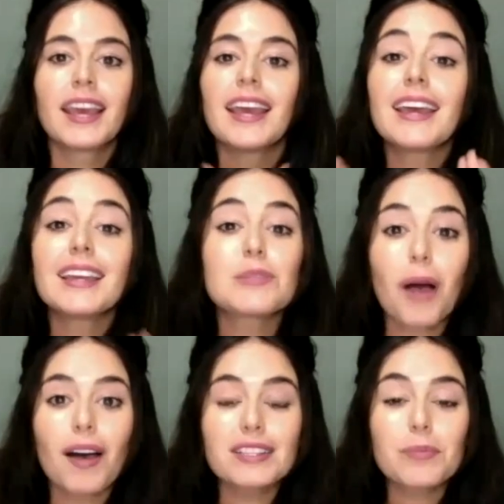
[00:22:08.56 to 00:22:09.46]
It's
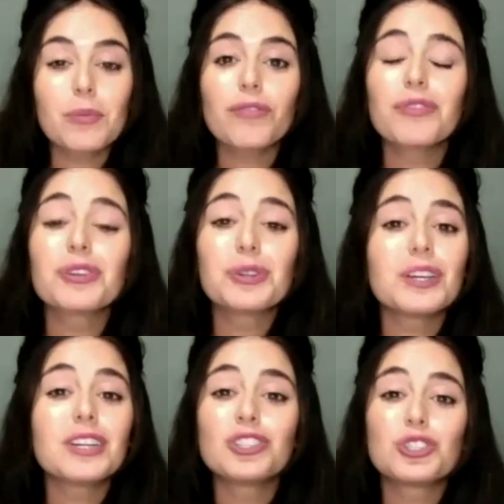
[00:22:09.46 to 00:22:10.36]
possible for you to
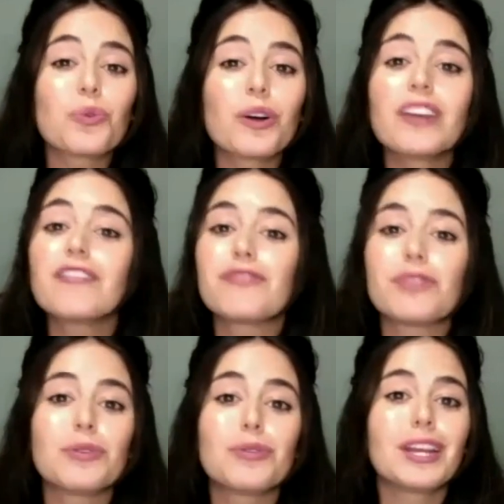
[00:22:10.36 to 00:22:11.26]
enjoy
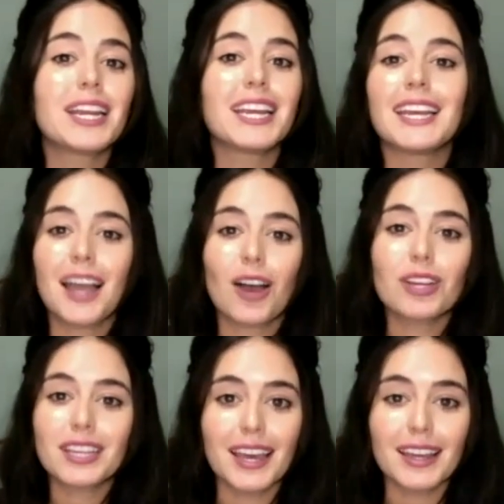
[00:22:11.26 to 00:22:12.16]
food and eating out
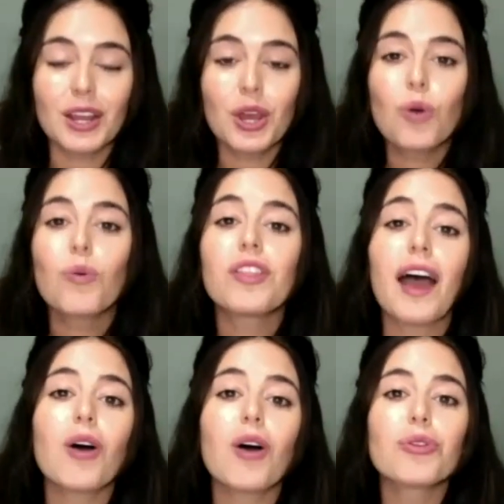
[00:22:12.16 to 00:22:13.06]
again
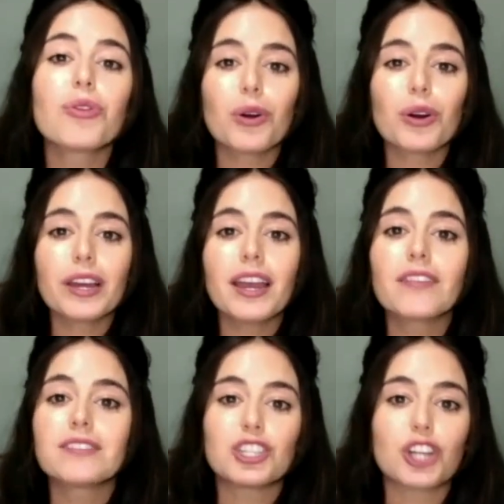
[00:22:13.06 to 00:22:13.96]
without the worry of
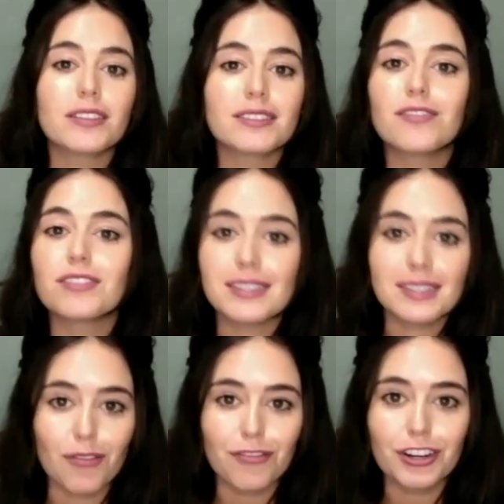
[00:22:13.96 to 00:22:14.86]
digestive
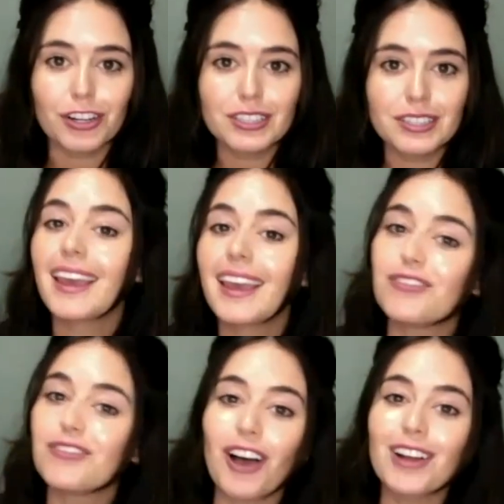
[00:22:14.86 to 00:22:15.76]
discomfort, and
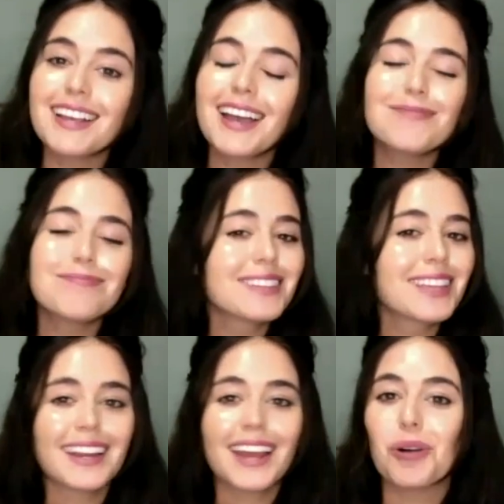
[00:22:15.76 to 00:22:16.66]
FODzyme
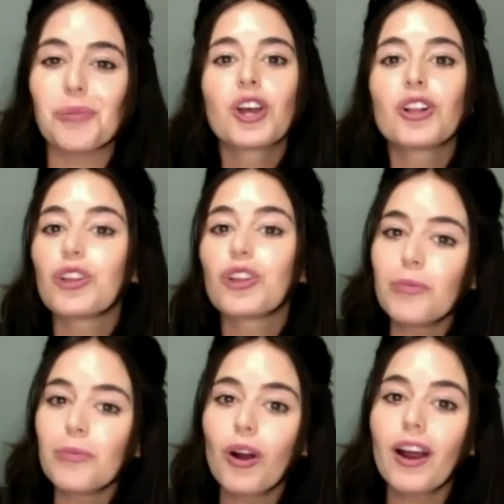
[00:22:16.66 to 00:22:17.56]
can help. Learn
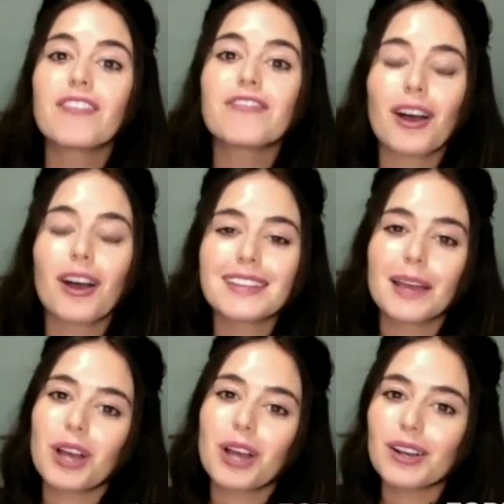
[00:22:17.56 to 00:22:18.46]
more at
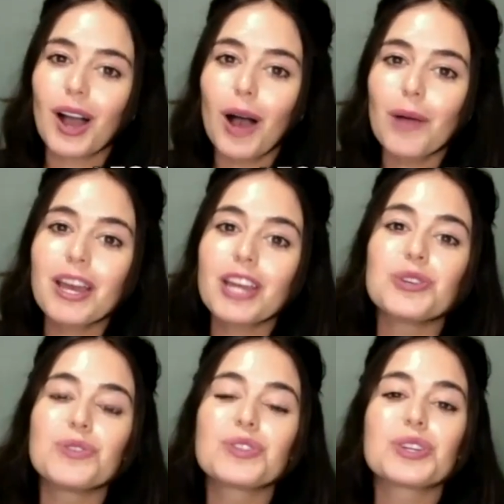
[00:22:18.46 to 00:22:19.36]
fodzyme.com and
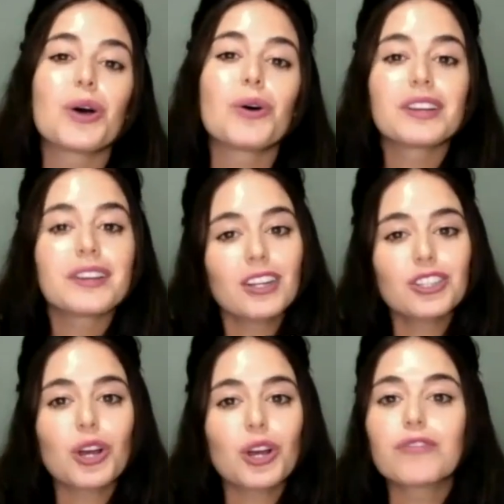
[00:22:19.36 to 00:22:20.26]
use the code
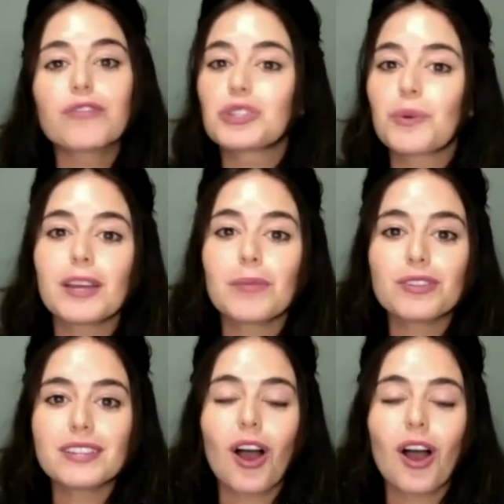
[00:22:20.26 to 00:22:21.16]
GUTSHOW for
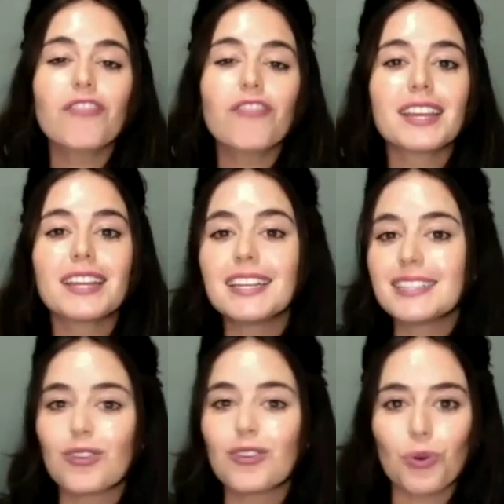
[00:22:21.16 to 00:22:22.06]
20% off any
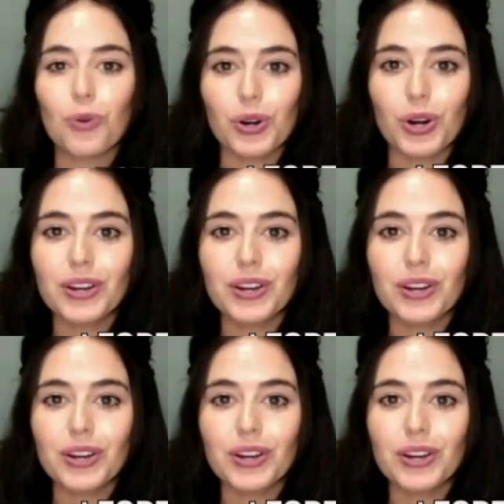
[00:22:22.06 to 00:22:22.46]
single order.